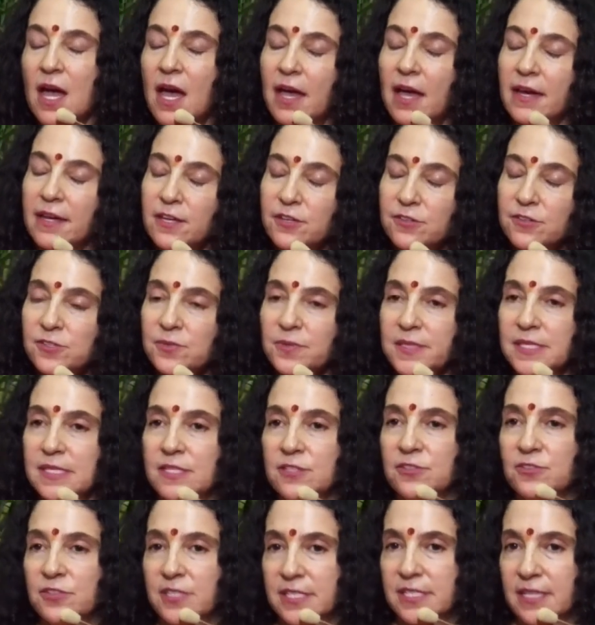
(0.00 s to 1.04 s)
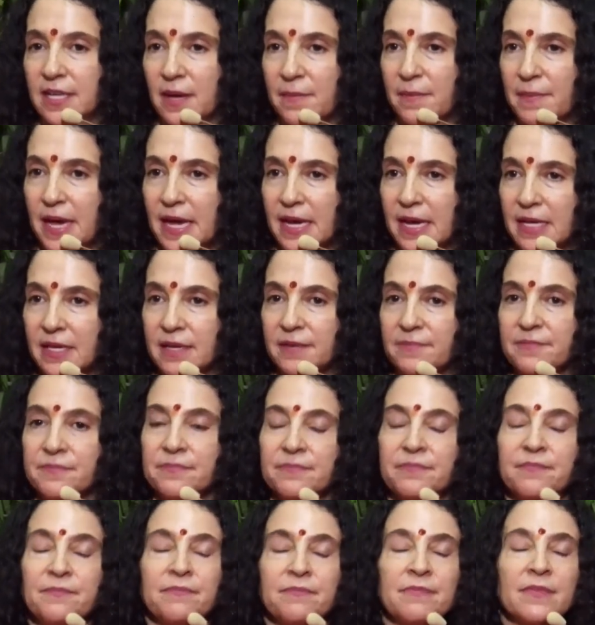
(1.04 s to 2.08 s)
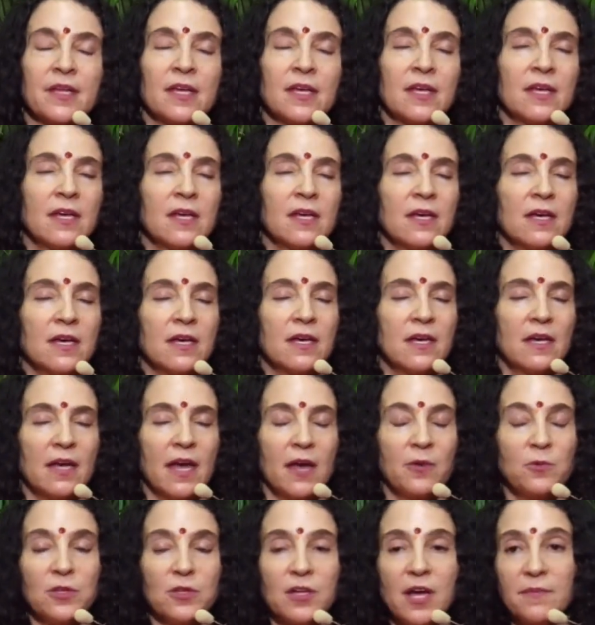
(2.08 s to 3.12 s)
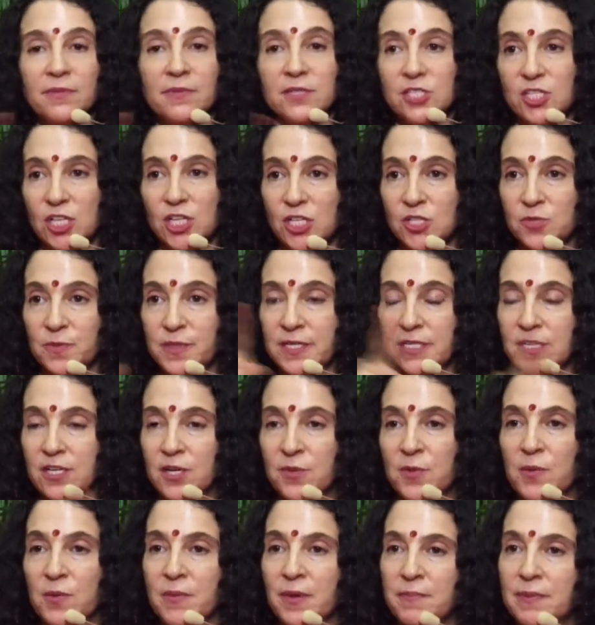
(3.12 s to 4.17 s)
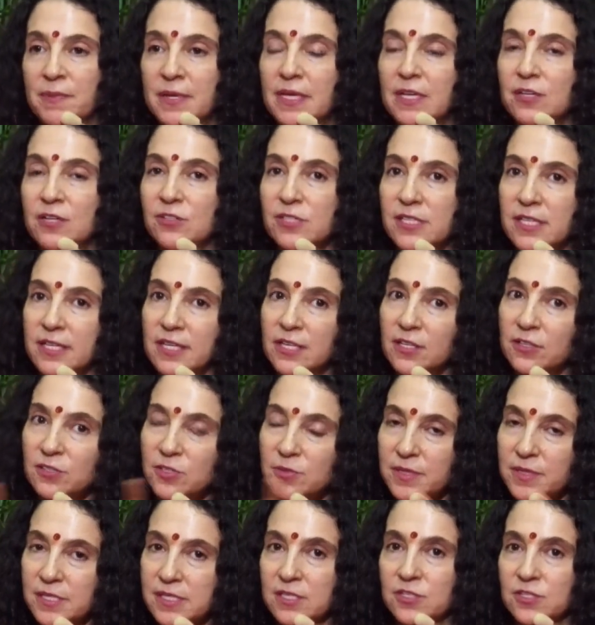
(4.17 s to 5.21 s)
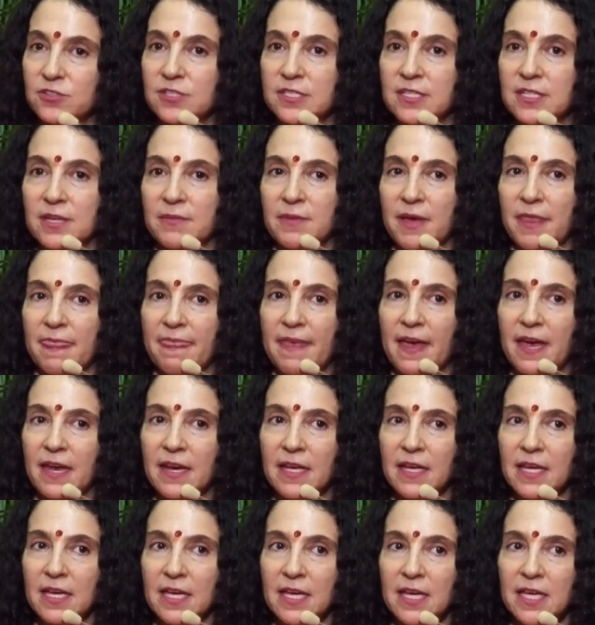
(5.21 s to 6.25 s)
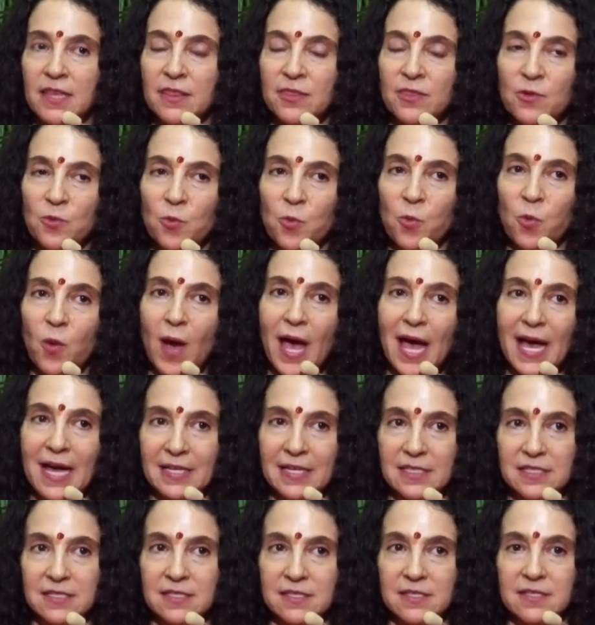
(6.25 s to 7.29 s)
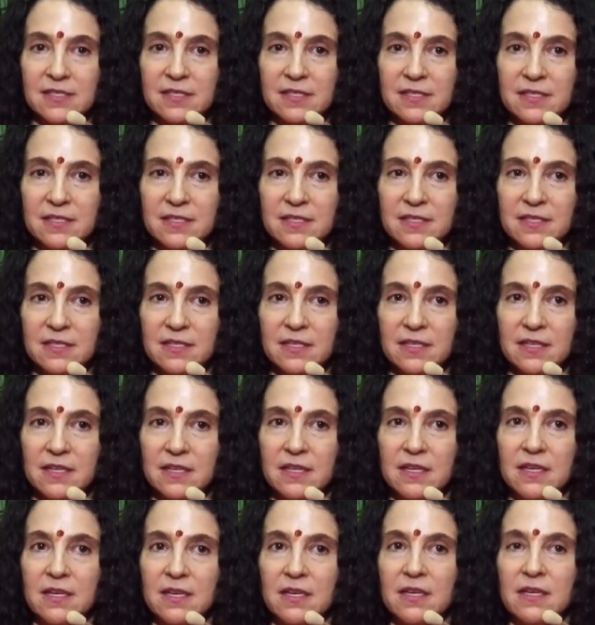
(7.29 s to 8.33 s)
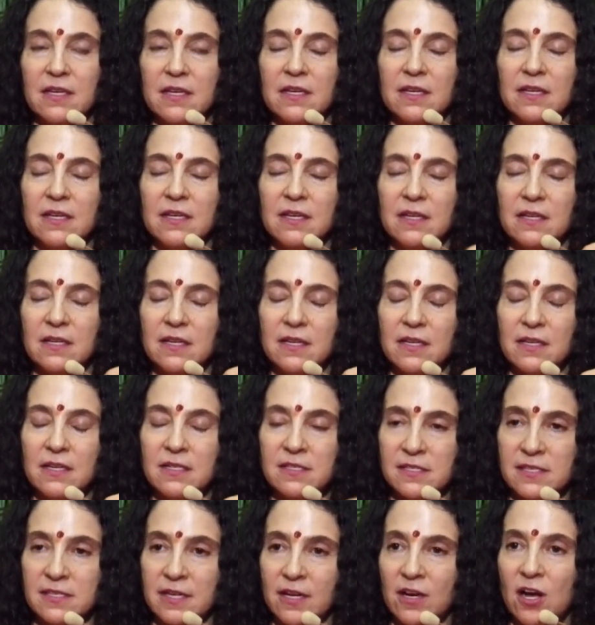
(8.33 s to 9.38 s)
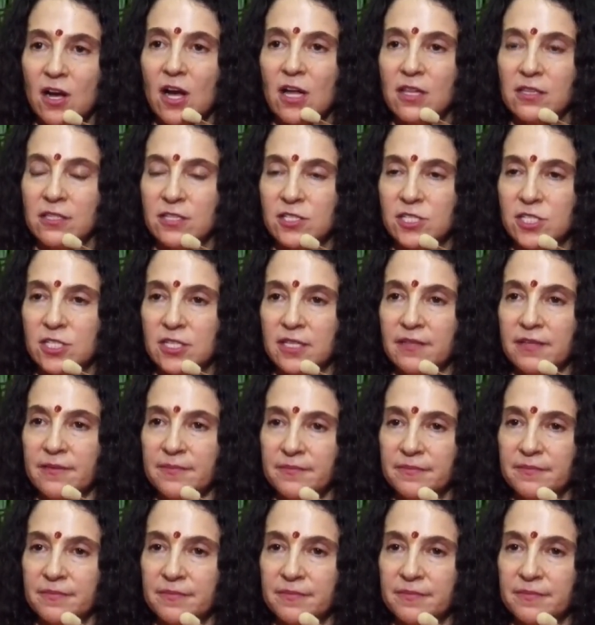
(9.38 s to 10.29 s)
And here's what's interesting about it. And we'll come to judgment in a moment, but here's what's interesting about that. In the West, in psychology,